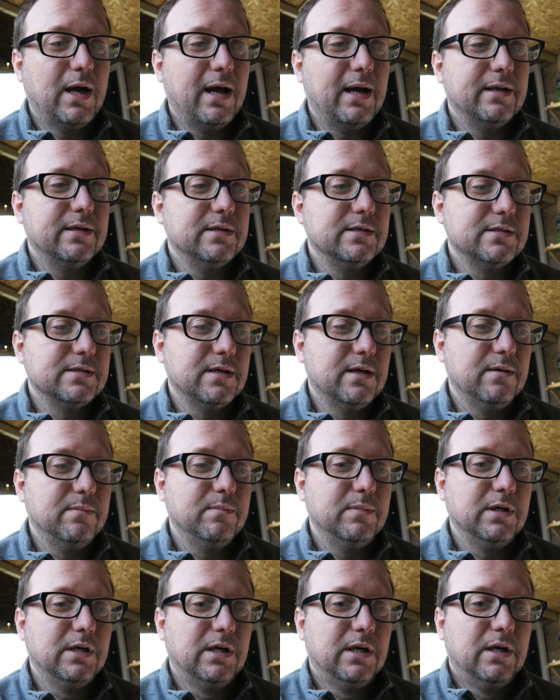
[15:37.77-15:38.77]

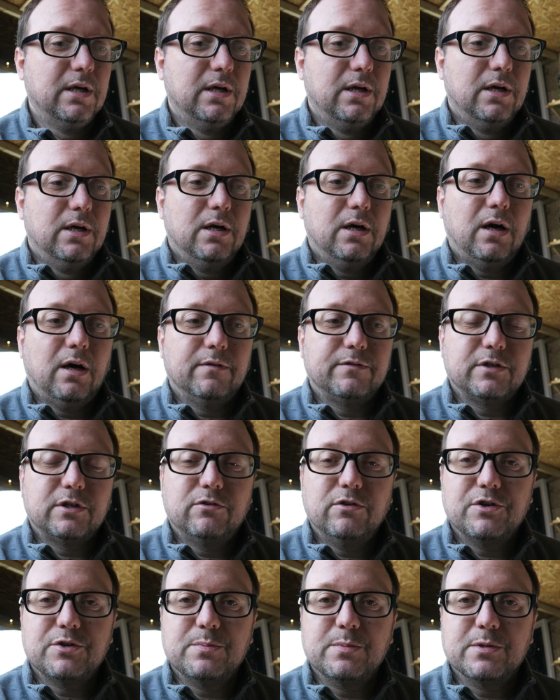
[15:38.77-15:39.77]
And after
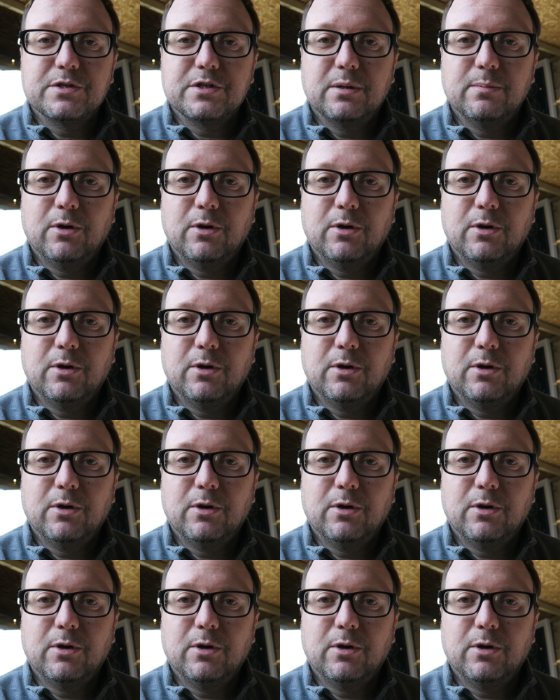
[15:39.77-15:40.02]
Christmas,